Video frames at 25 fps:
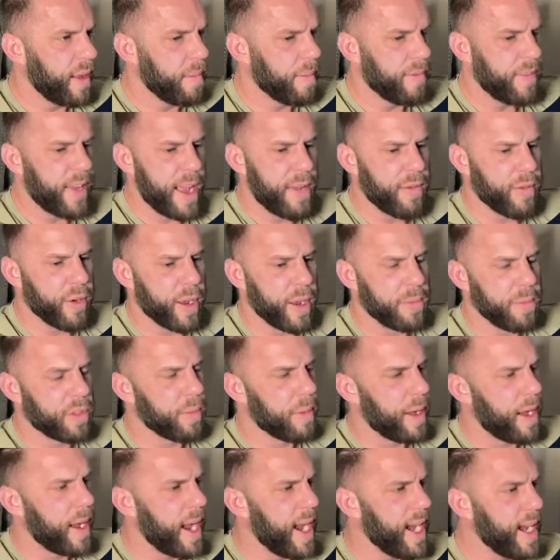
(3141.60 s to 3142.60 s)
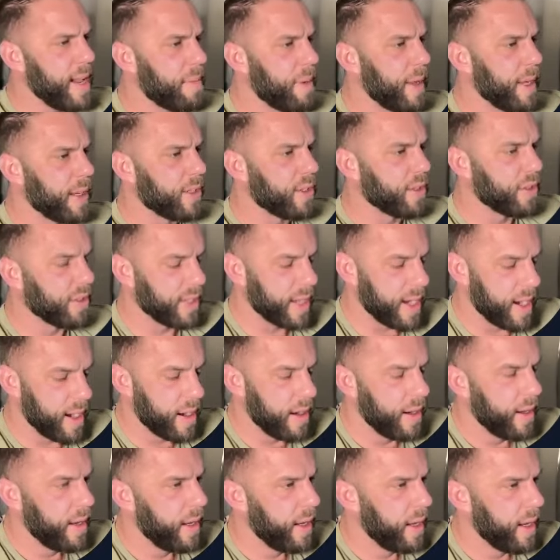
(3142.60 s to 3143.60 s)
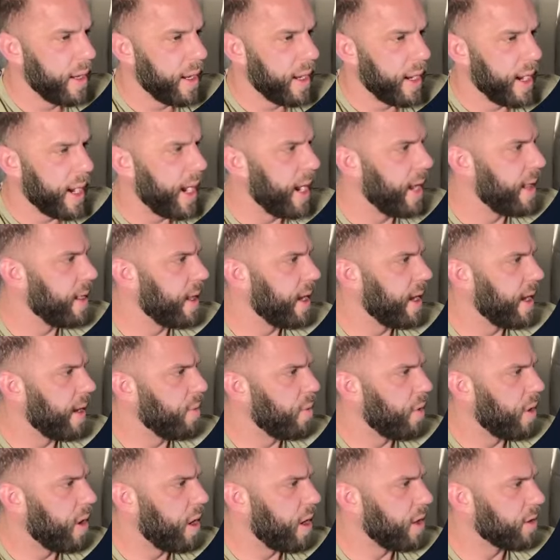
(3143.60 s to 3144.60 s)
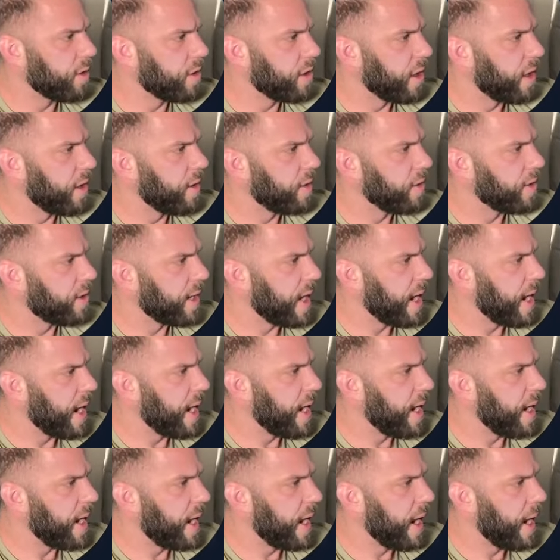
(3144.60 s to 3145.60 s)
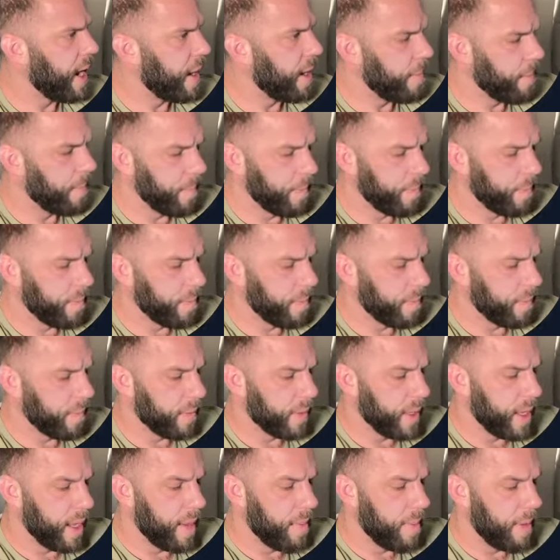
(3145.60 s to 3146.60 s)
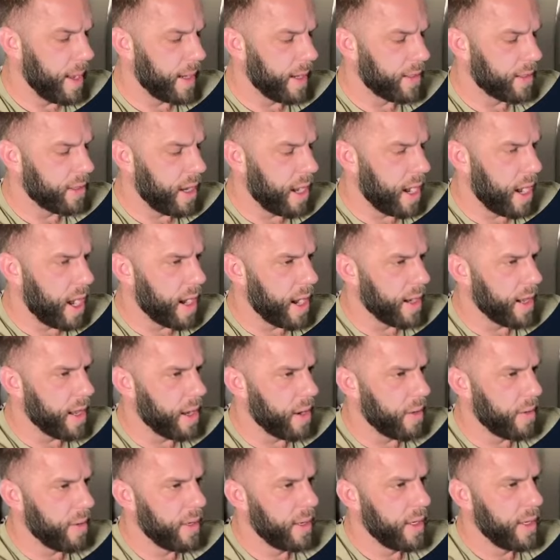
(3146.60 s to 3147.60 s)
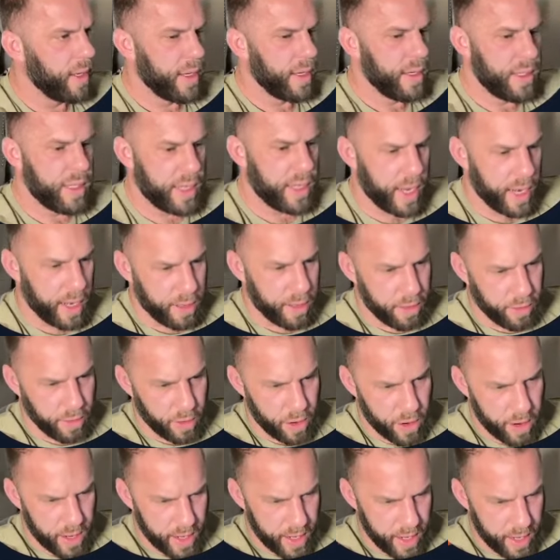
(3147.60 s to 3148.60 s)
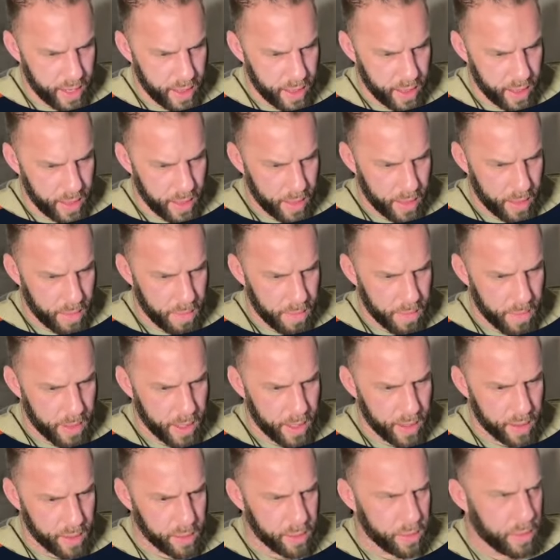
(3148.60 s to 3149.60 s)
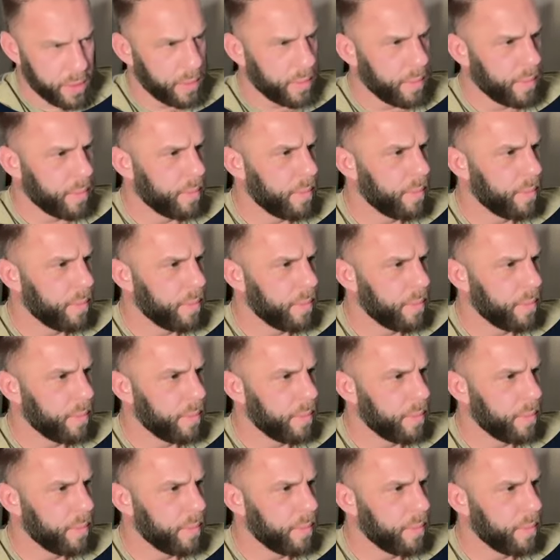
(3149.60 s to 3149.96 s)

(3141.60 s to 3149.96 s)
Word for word: five rem, so about 80 pixels there. And then we'll also say um, MX Auto to kind of throw it in the middle.